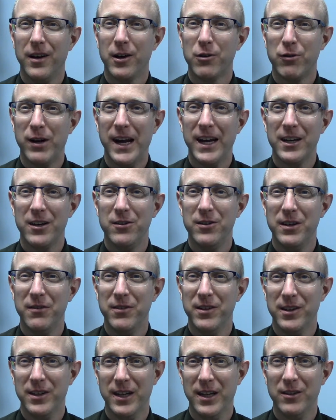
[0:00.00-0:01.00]
A cracker
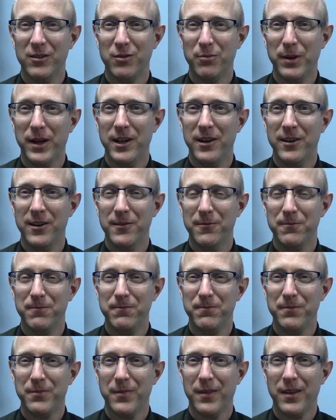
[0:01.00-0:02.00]
even tastes better.
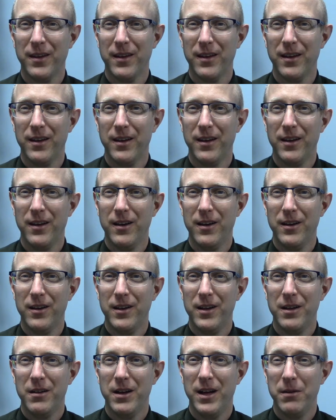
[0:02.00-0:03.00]

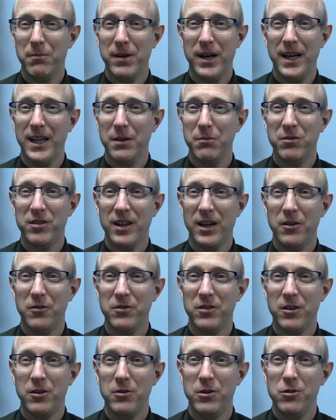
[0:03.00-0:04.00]
And by
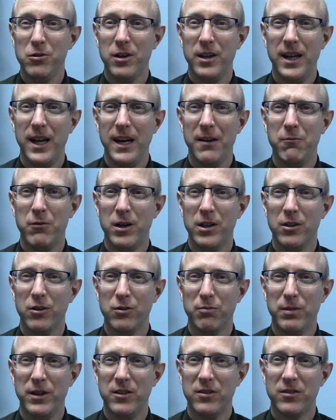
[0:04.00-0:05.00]
themselves, though, you can have one of
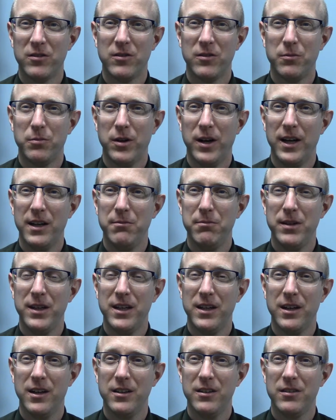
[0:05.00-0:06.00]
those pieces of bread
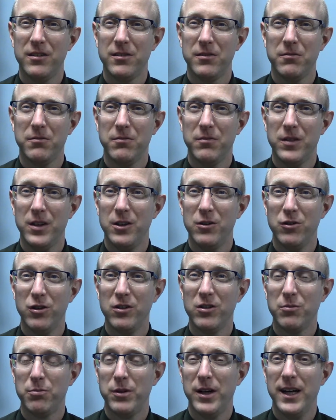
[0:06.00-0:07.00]
because they're
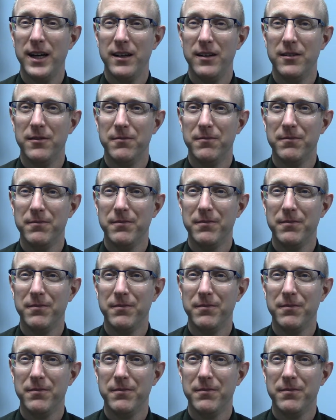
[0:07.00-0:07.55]
just bread.